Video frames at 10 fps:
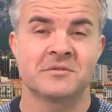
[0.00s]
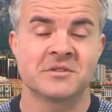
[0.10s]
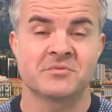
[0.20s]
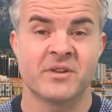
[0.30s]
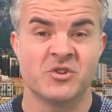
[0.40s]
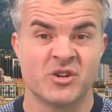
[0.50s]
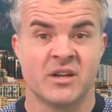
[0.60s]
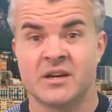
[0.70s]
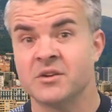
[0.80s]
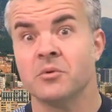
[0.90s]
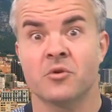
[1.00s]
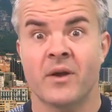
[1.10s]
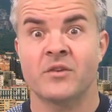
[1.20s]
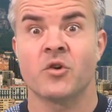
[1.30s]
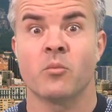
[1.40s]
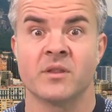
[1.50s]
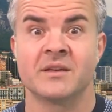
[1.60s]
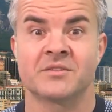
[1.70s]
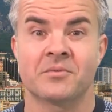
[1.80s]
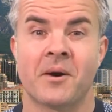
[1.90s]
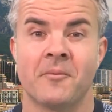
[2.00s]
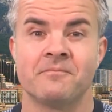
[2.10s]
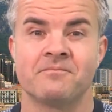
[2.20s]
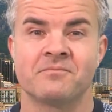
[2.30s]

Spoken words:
to this region and do a great job with it as well.